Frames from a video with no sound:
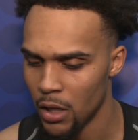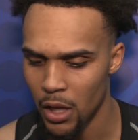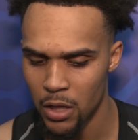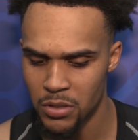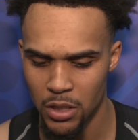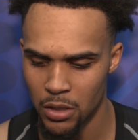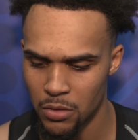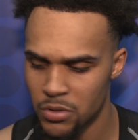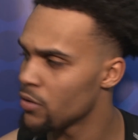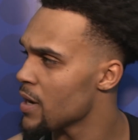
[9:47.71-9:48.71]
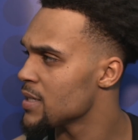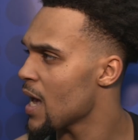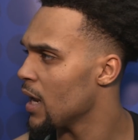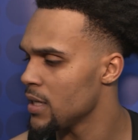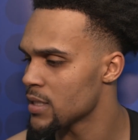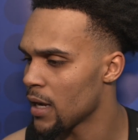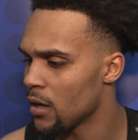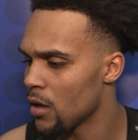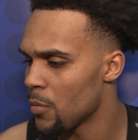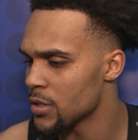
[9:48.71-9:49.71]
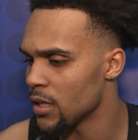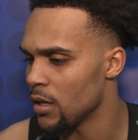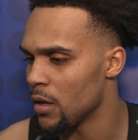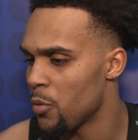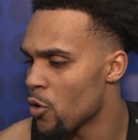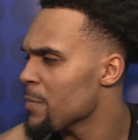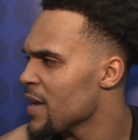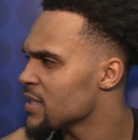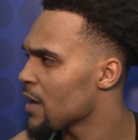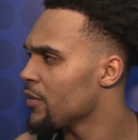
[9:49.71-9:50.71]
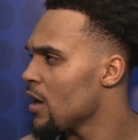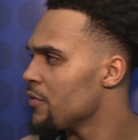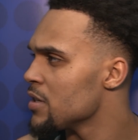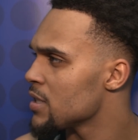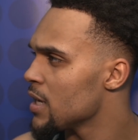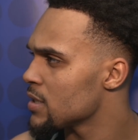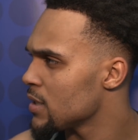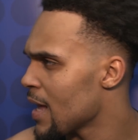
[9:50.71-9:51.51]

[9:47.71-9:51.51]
Yeah, he was a great talent. He's like almost a poor man's Kevin Love in a sense,